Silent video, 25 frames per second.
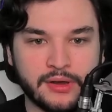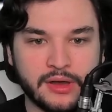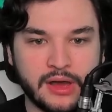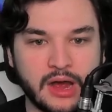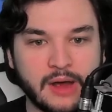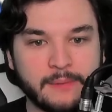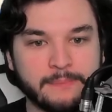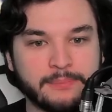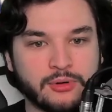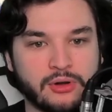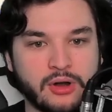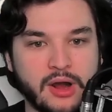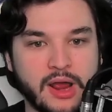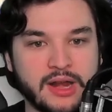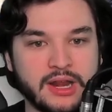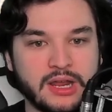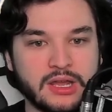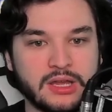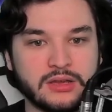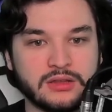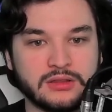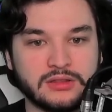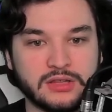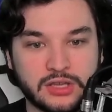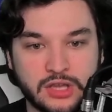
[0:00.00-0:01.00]

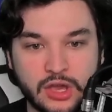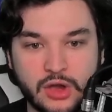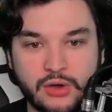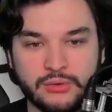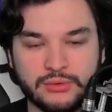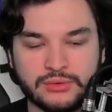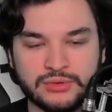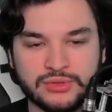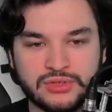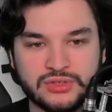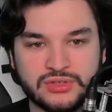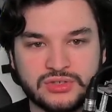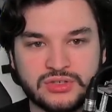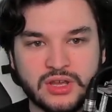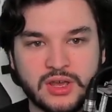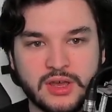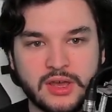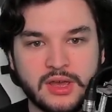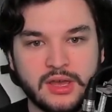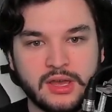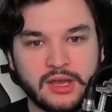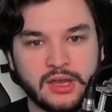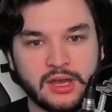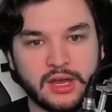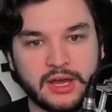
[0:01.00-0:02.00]
upgrading the ghost
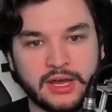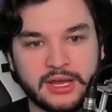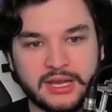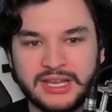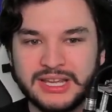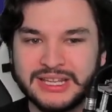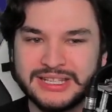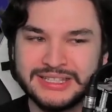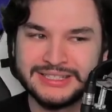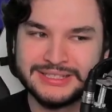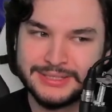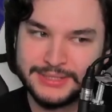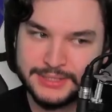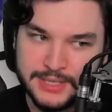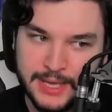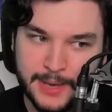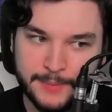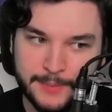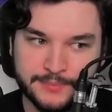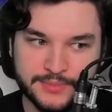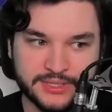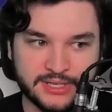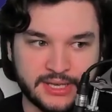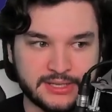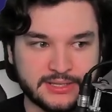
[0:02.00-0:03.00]
in
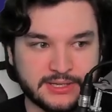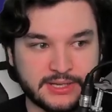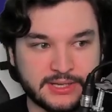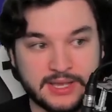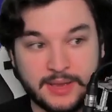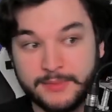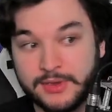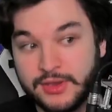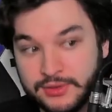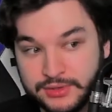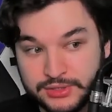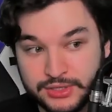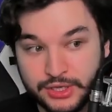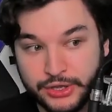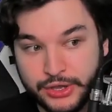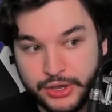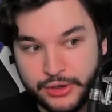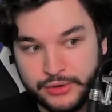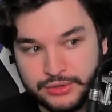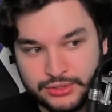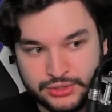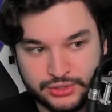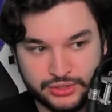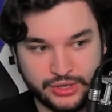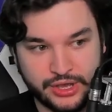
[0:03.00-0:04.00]
some sense. I'm going to use the
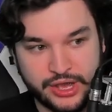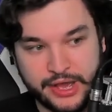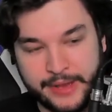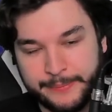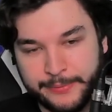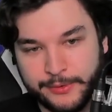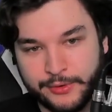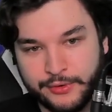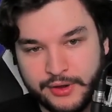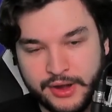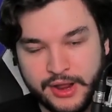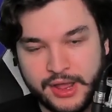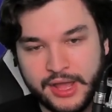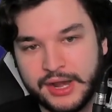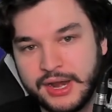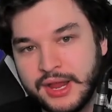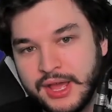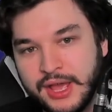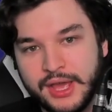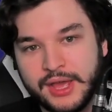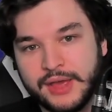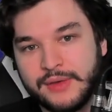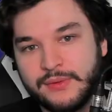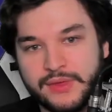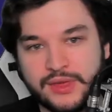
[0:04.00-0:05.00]
ghost to upgrade
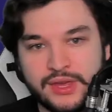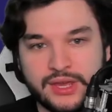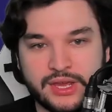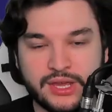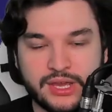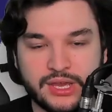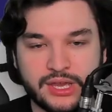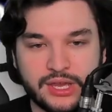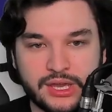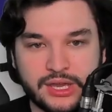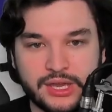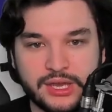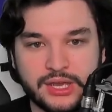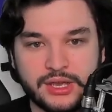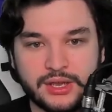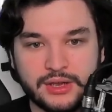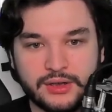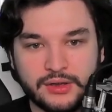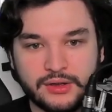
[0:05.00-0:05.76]
the